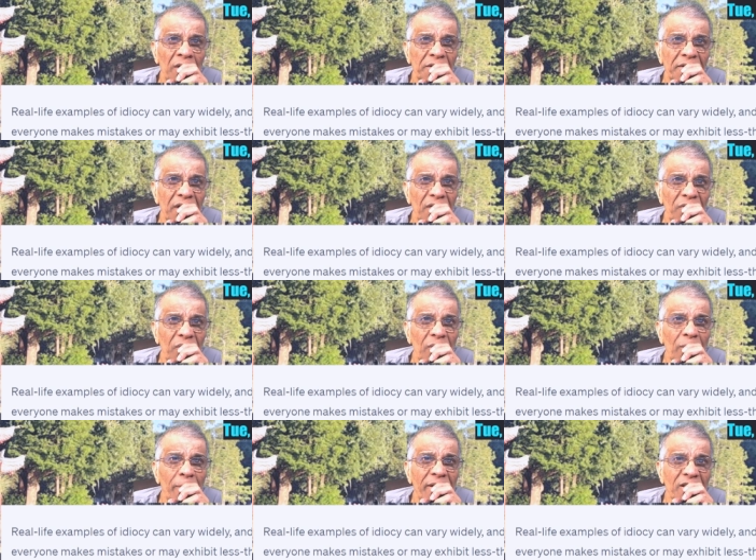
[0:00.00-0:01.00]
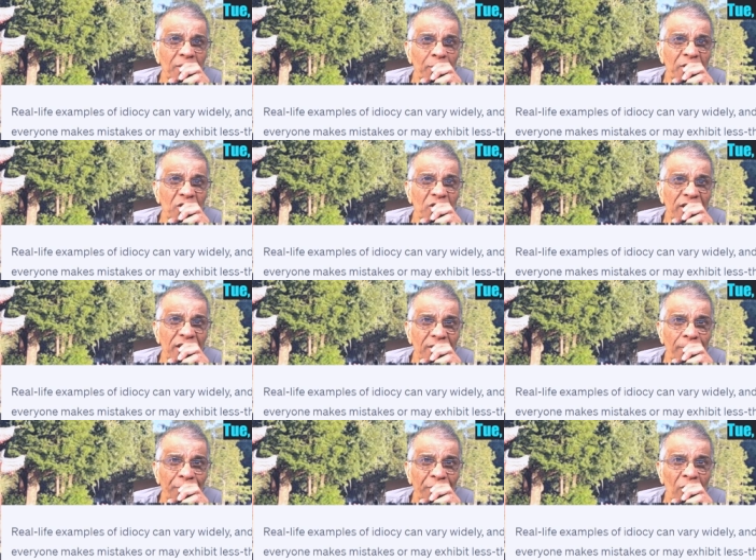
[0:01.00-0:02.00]
that everyone makes mistakes
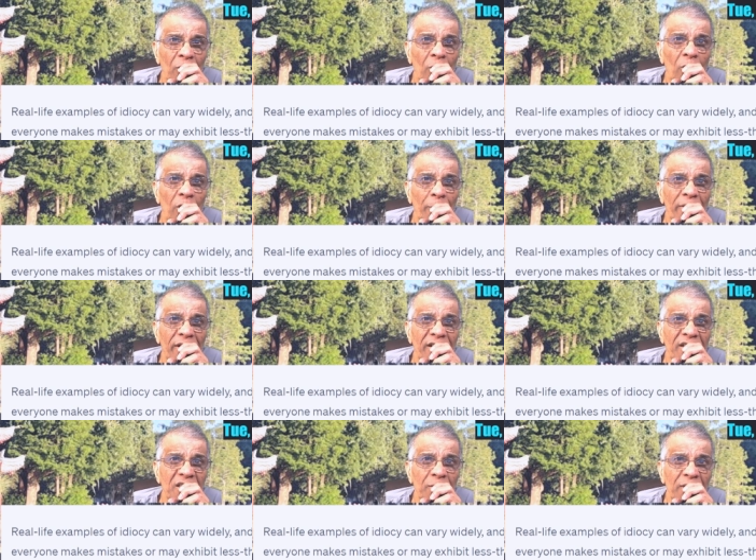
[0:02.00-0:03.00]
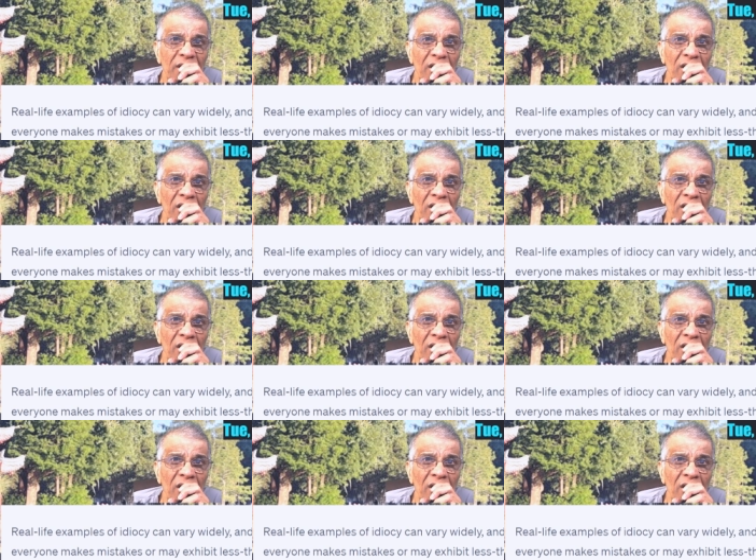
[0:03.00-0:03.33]
or may exhibit